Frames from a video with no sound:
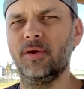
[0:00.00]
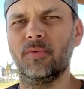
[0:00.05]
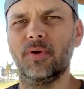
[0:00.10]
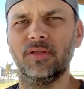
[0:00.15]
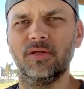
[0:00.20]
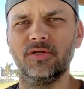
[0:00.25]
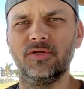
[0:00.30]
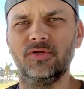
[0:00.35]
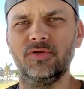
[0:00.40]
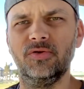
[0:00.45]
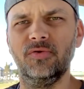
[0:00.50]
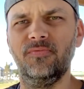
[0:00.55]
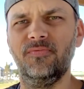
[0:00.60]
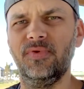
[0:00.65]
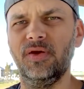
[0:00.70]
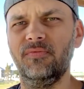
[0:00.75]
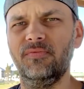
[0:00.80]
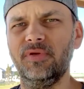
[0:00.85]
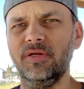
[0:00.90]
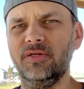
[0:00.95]
around the
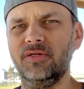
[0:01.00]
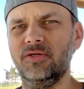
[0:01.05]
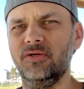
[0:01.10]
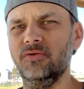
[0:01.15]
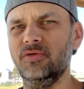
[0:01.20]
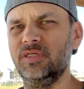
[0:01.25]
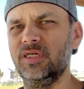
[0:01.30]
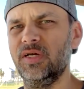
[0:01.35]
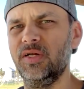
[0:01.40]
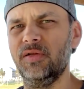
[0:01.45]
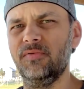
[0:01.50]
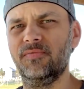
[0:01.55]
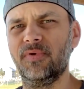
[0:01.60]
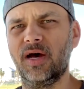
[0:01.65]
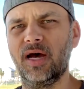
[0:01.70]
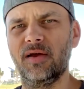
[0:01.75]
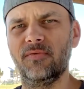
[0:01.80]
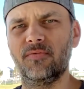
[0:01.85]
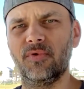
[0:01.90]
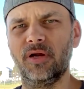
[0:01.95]
250,
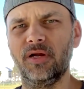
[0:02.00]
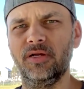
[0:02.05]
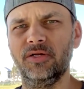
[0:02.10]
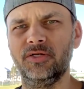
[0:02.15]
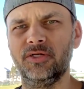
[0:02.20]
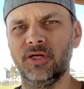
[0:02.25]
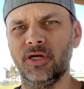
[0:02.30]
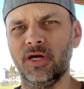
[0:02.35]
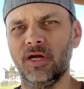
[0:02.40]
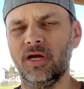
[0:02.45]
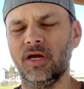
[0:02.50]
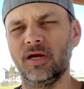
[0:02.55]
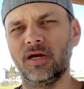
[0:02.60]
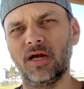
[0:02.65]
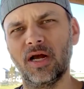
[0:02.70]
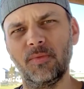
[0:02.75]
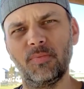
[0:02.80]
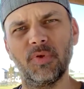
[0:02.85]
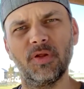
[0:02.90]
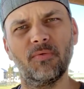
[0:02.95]
275 range. A
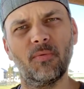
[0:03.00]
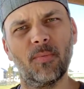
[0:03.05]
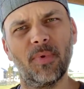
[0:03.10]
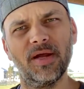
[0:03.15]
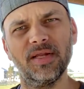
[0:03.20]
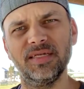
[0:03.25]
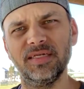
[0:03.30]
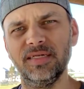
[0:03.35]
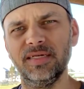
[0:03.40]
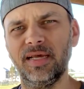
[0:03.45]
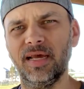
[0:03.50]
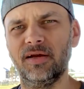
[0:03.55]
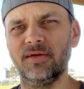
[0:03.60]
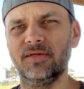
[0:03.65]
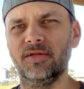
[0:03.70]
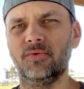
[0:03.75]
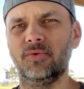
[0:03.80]
couple of them might sneak out to